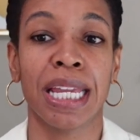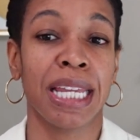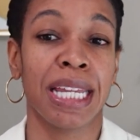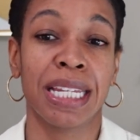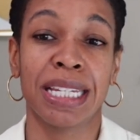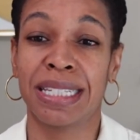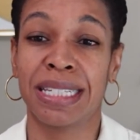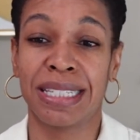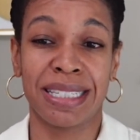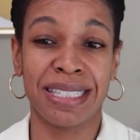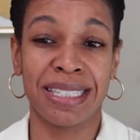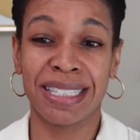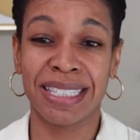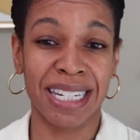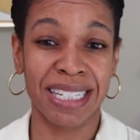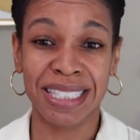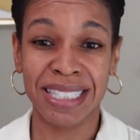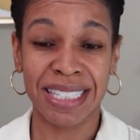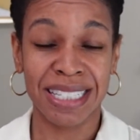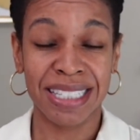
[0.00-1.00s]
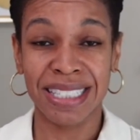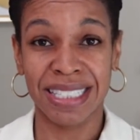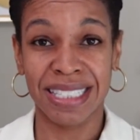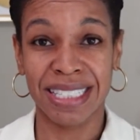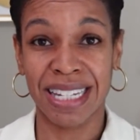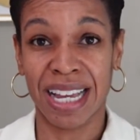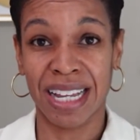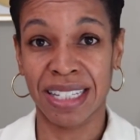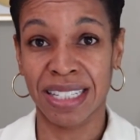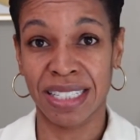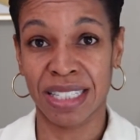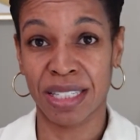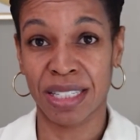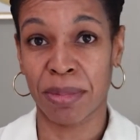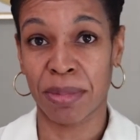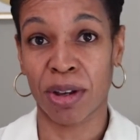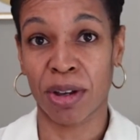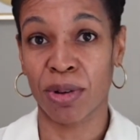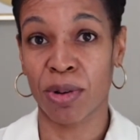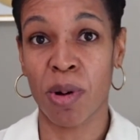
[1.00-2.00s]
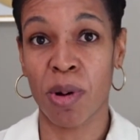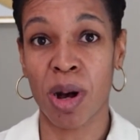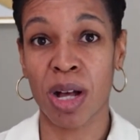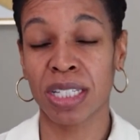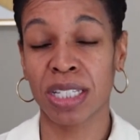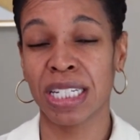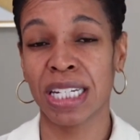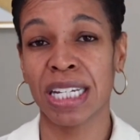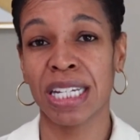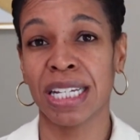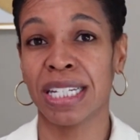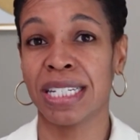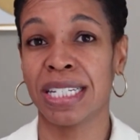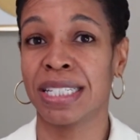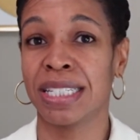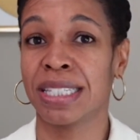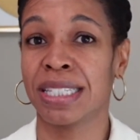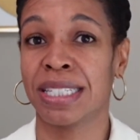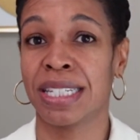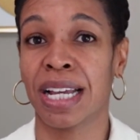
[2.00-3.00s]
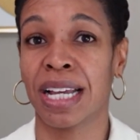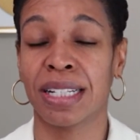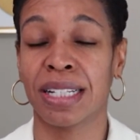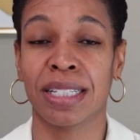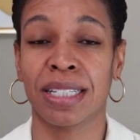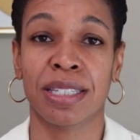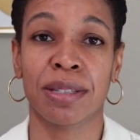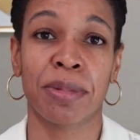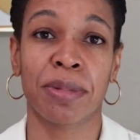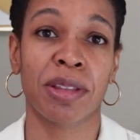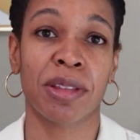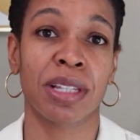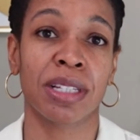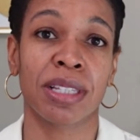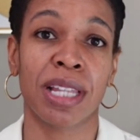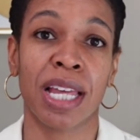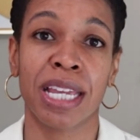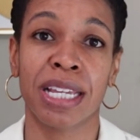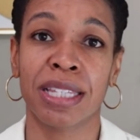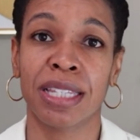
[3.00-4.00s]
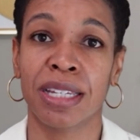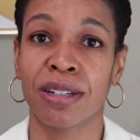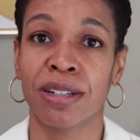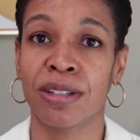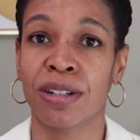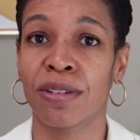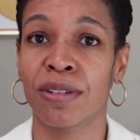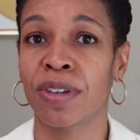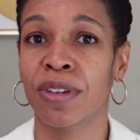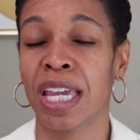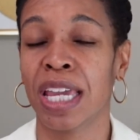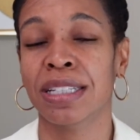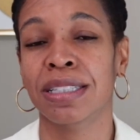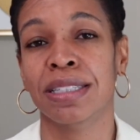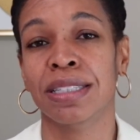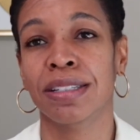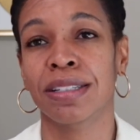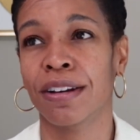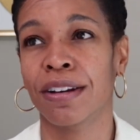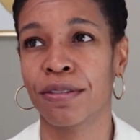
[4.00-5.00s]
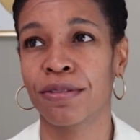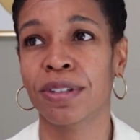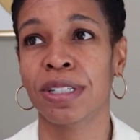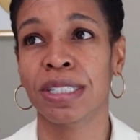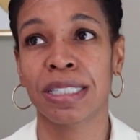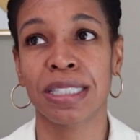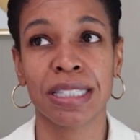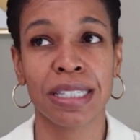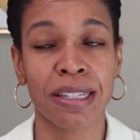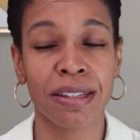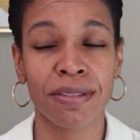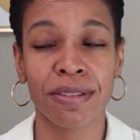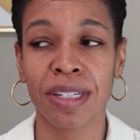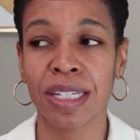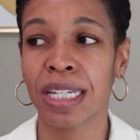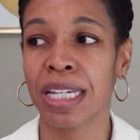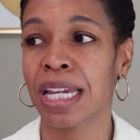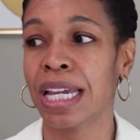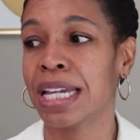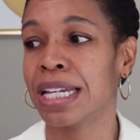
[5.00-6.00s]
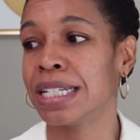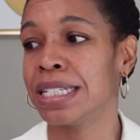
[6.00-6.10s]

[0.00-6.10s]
It doesn't tell us about quality. It doesn't tell us about the likelihood of conceiving.